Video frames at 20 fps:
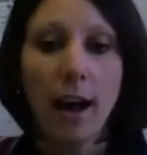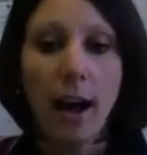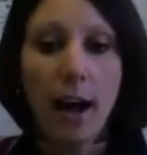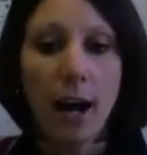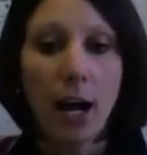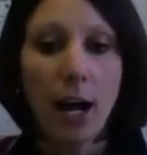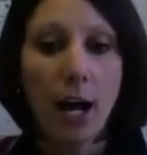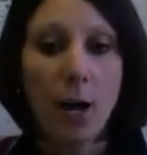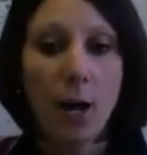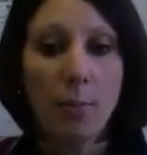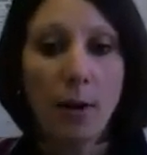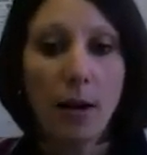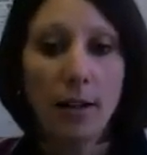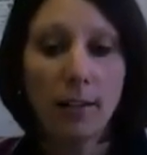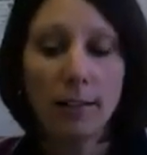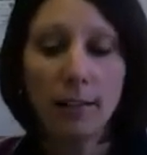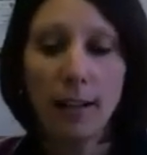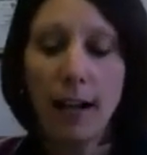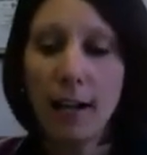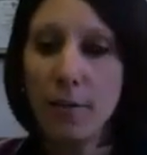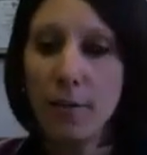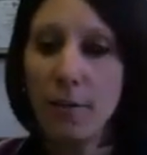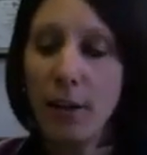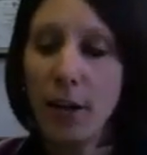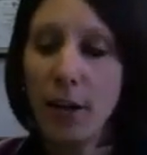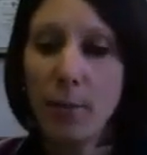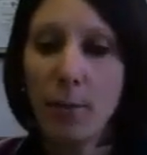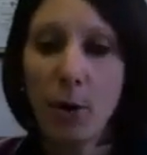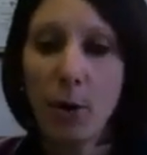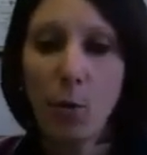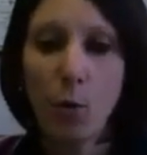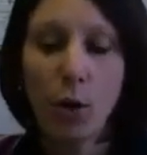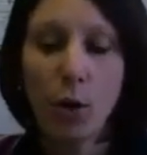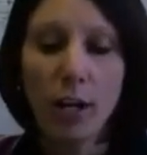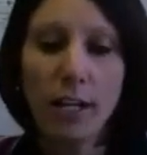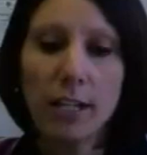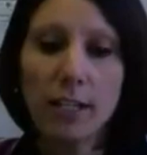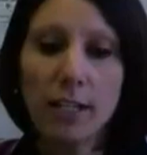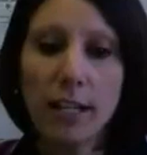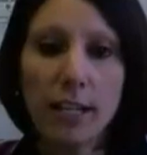Um, a lot of them are
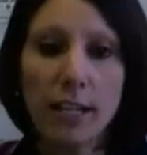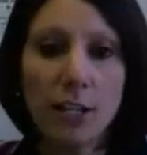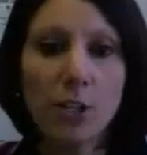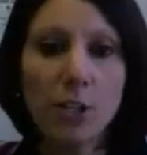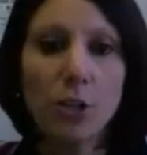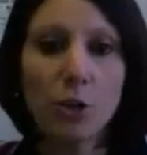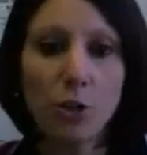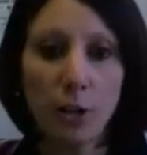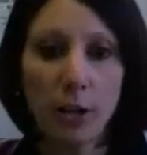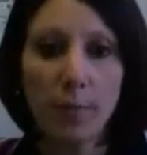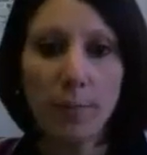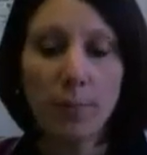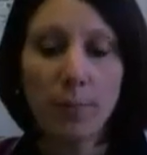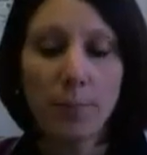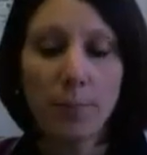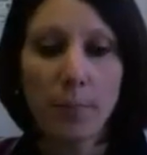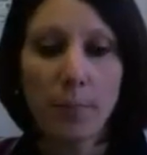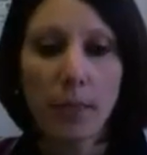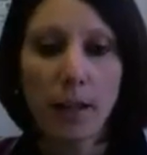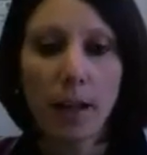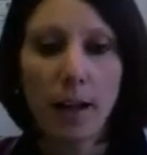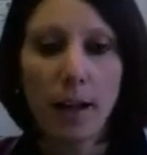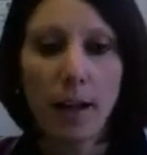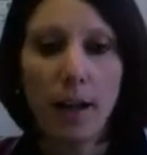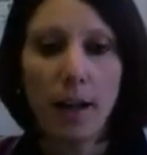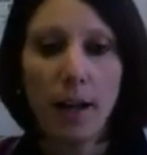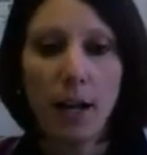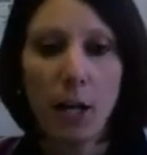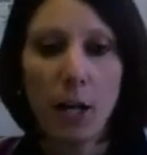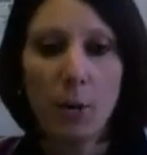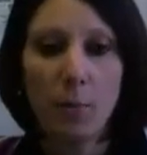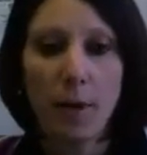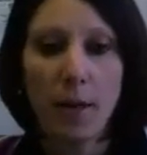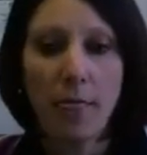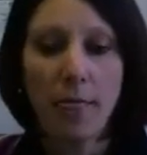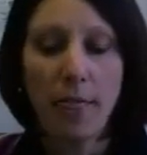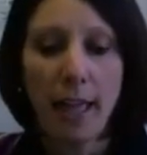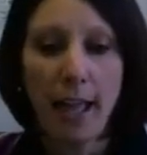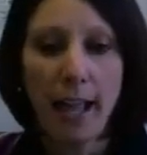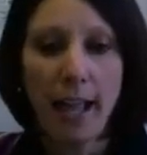working in the industry, um,
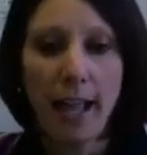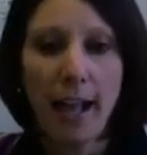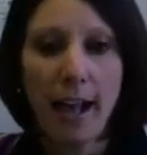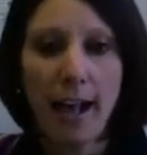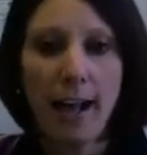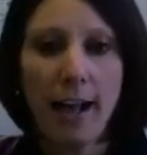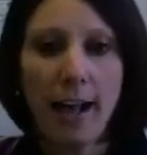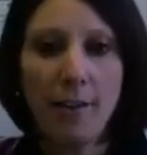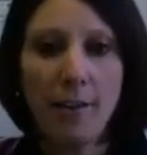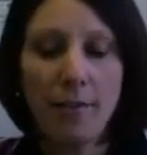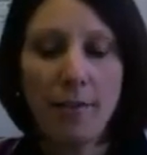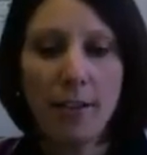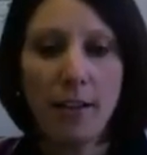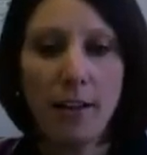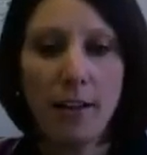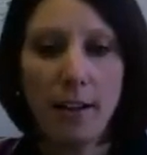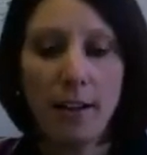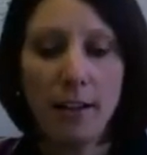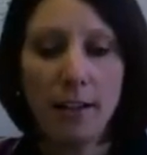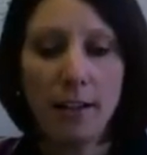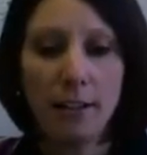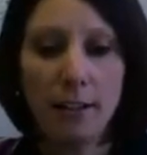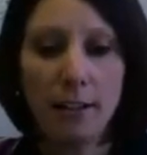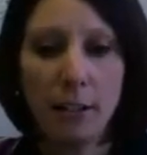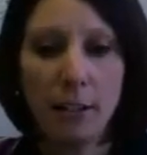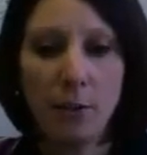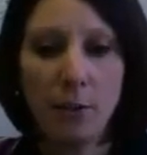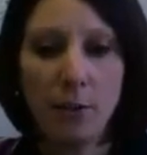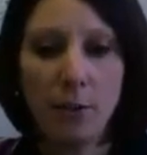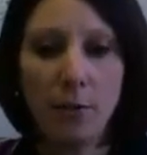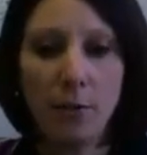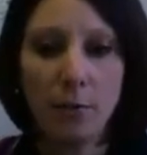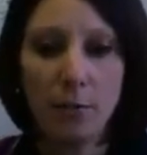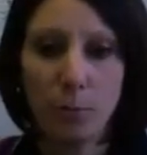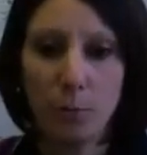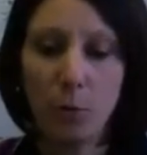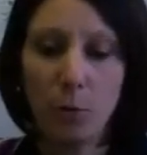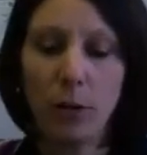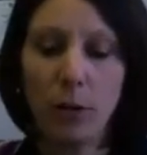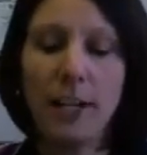and they have the, the
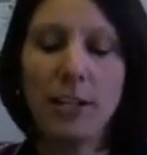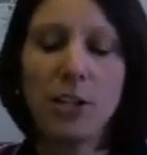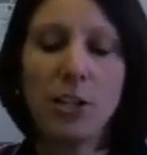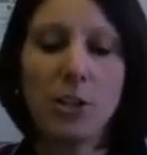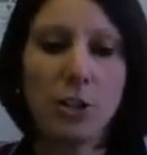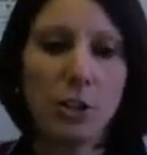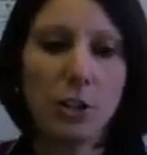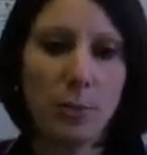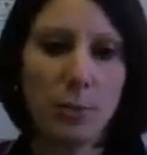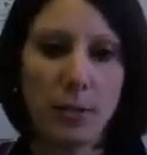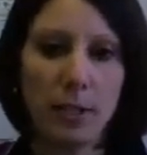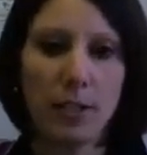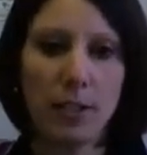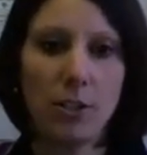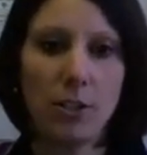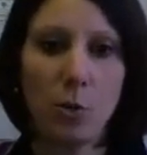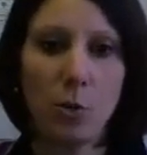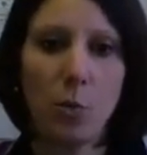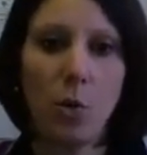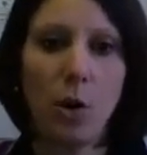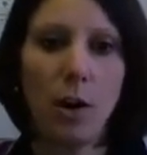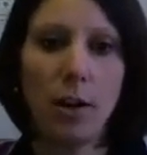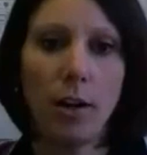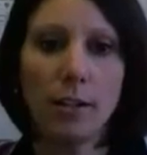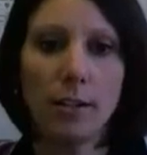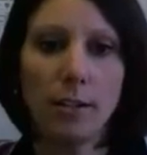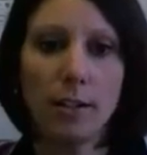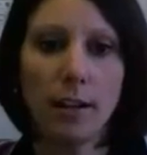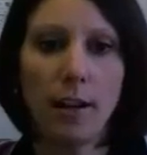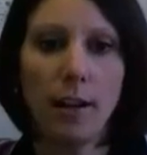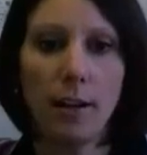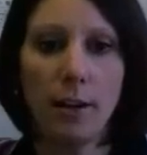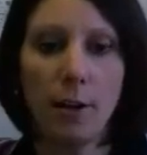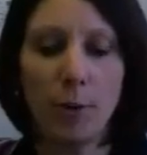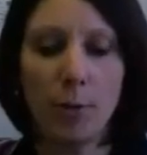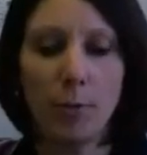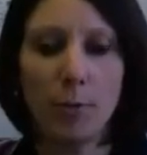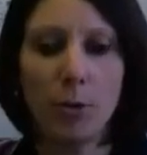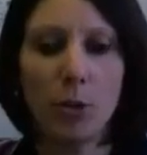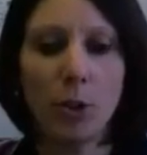relationships that you want.
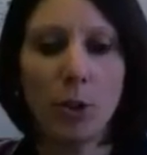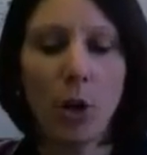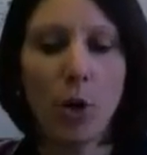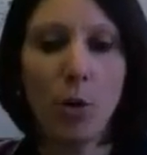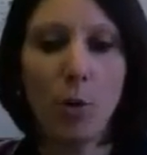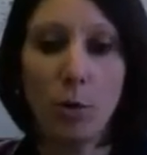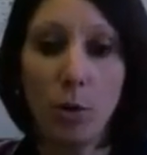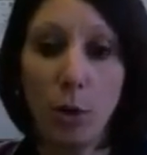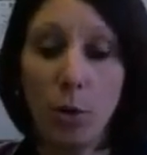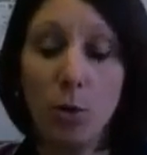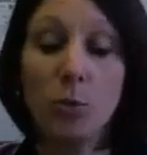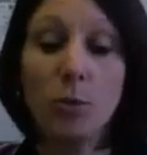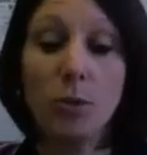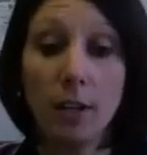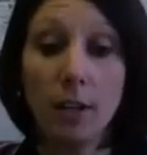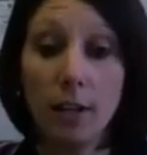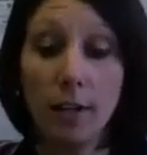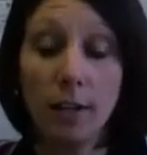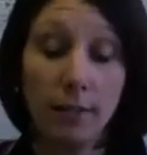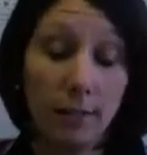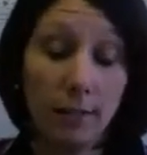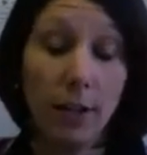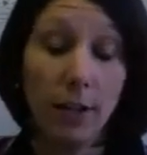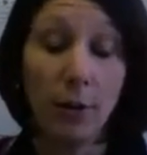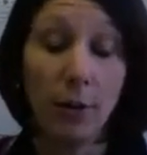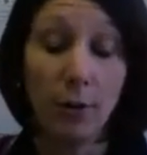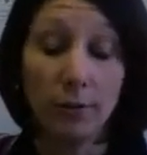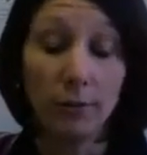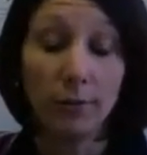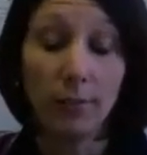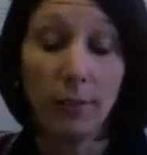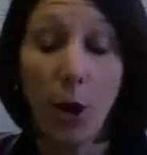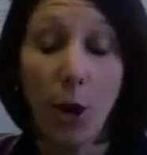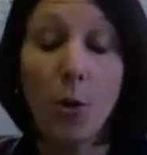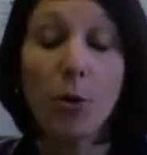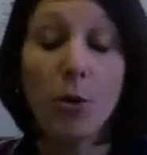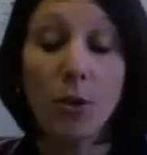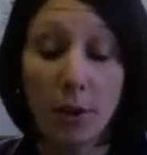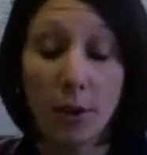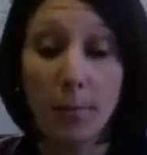Um, so use, uh, you know, go
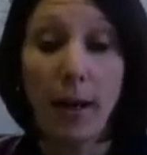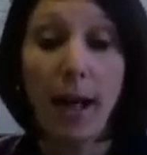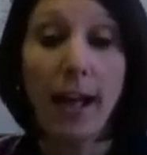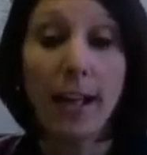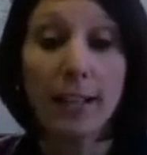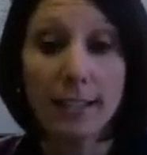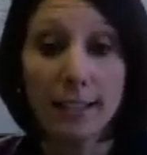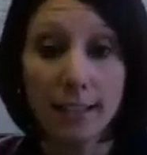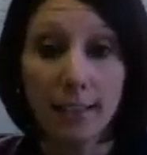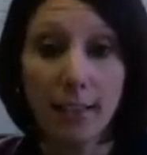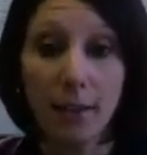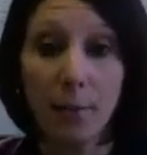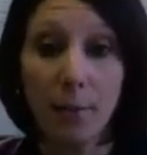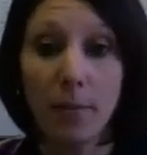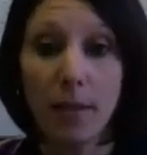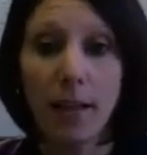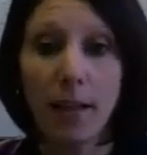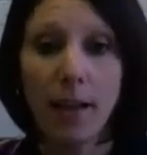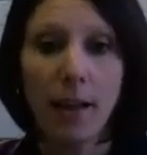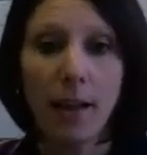to them, ask them.